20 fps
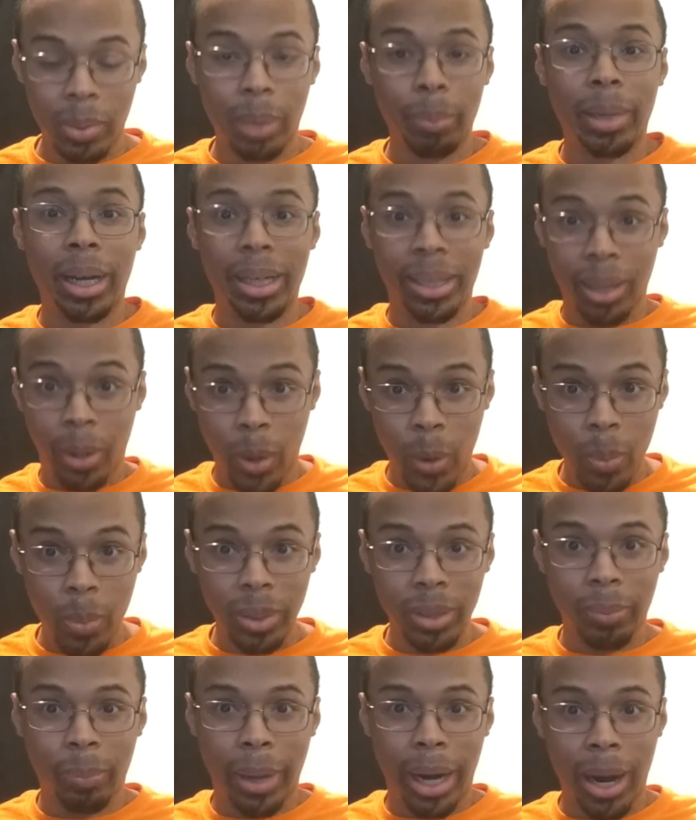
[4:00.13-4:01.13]
in my body a whole
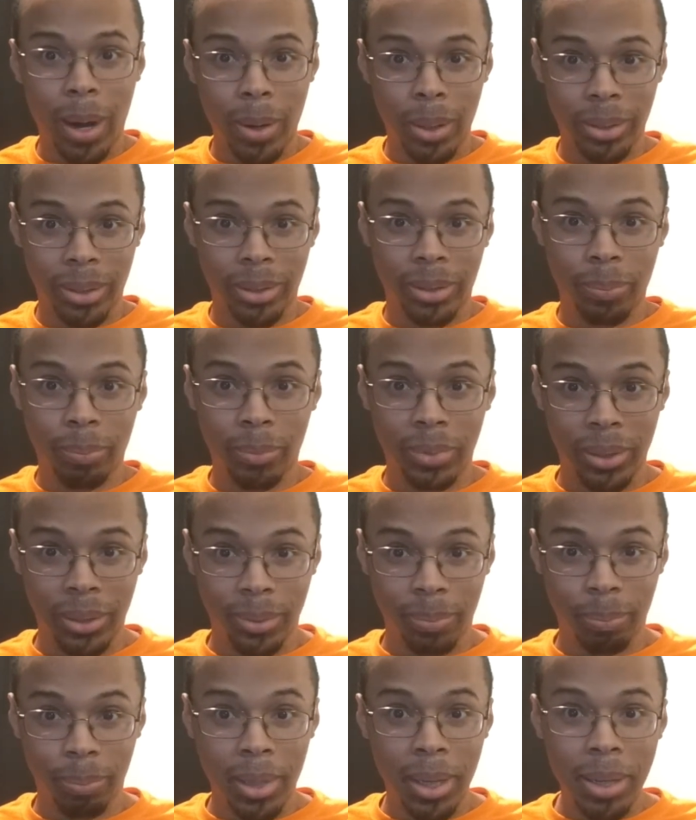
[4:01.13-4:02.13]
bunch of power just
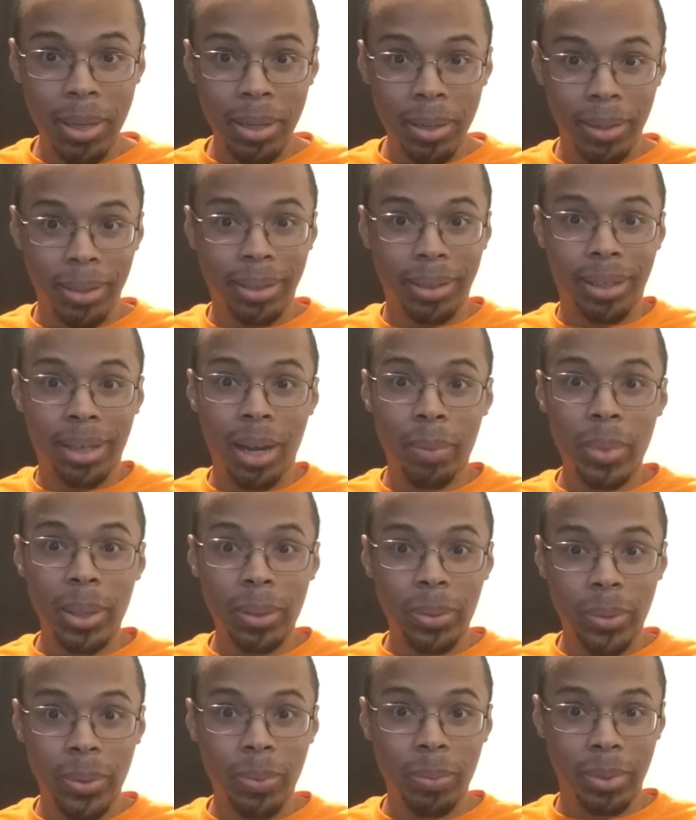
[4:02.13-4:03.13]
just
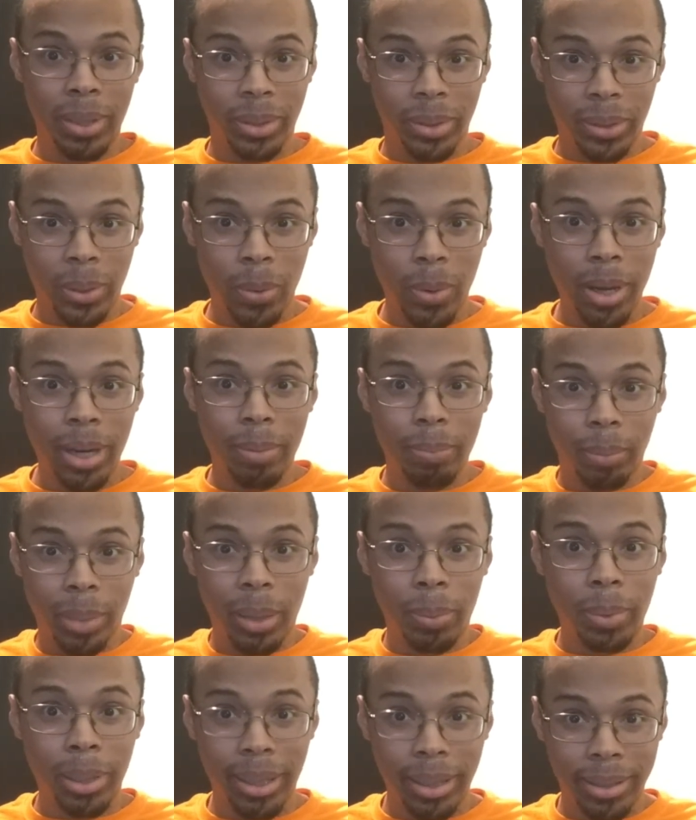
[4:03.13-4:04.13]
coming through and just going and
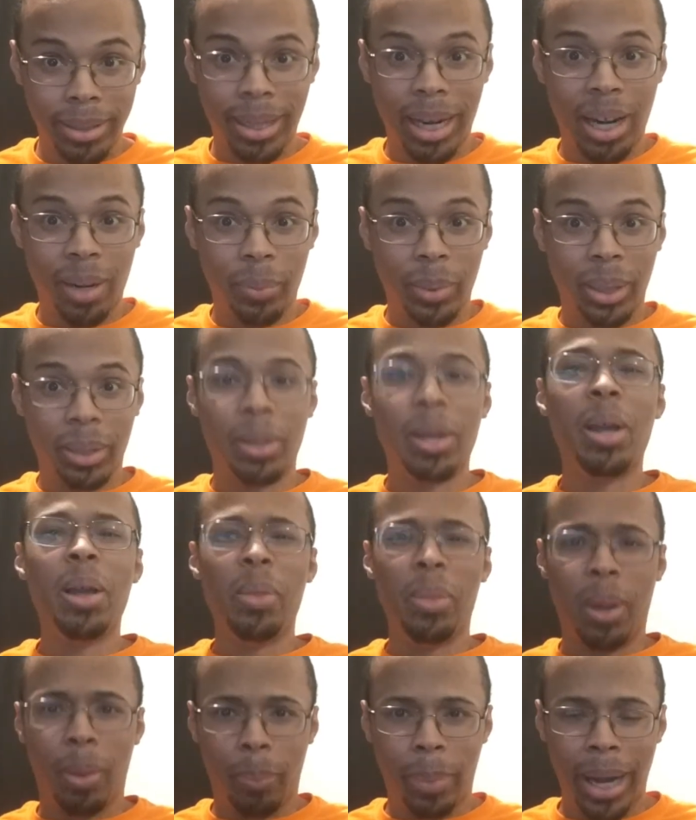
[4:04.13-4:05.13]
bubbling inside of me.
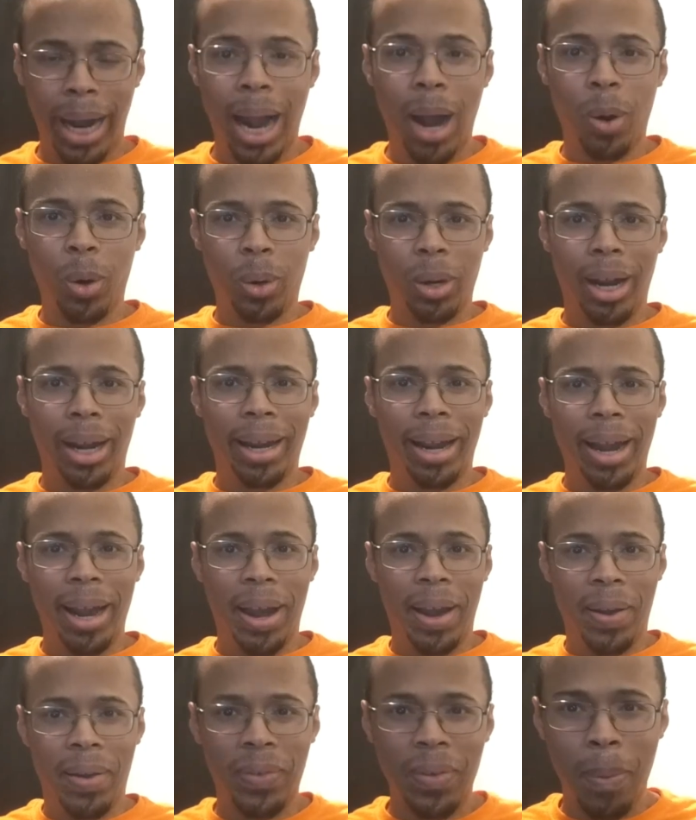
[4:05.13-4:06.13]
The power I
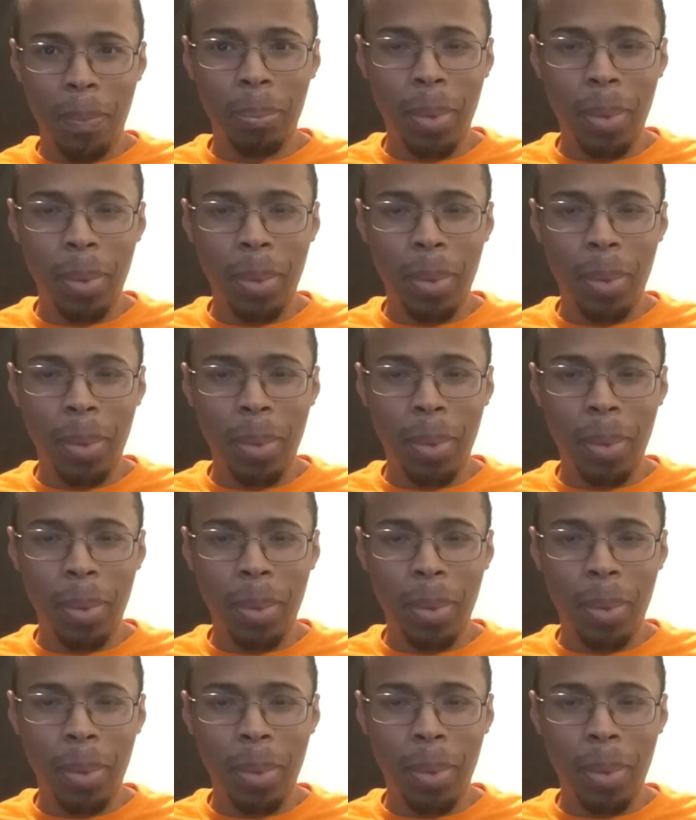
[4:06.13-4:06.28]
have,